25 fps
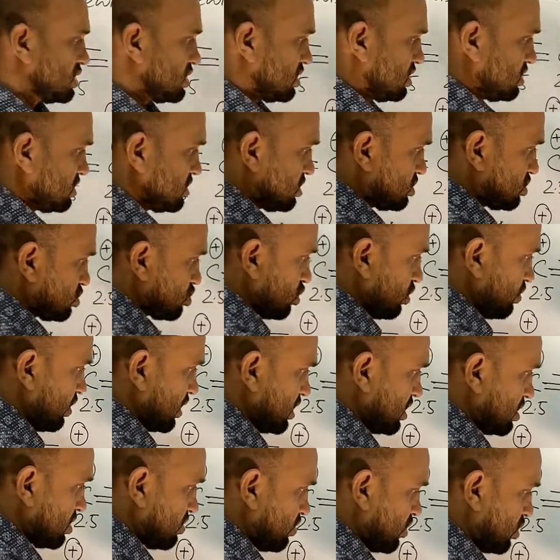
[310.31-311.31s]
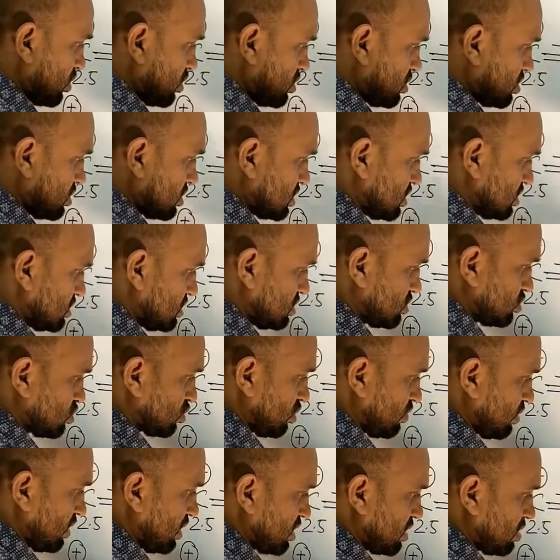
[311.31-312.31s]
This is covalent bond, this is
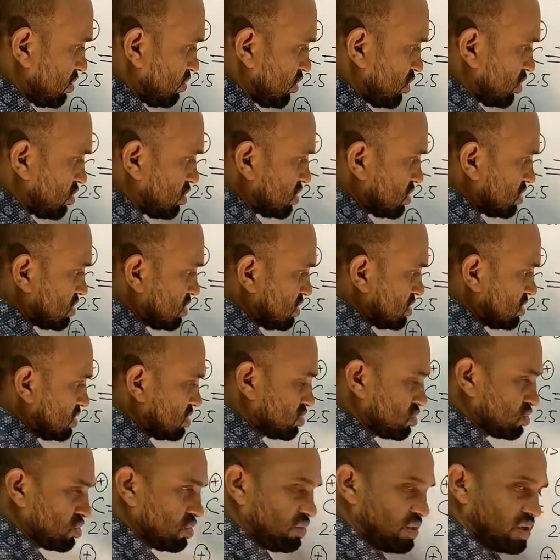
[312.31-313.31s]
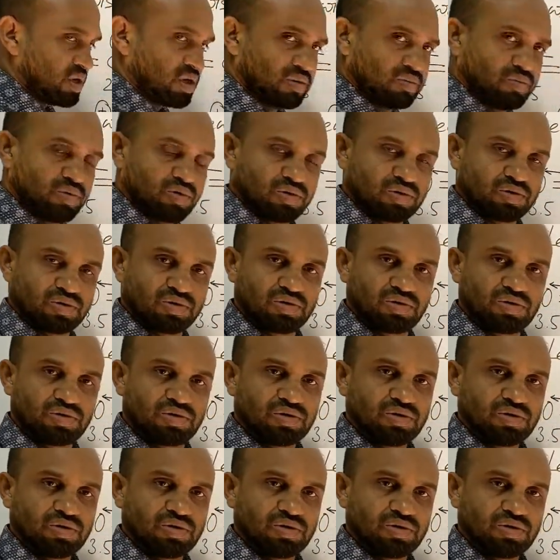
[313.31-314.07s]
covalent bond, this is covalent bond.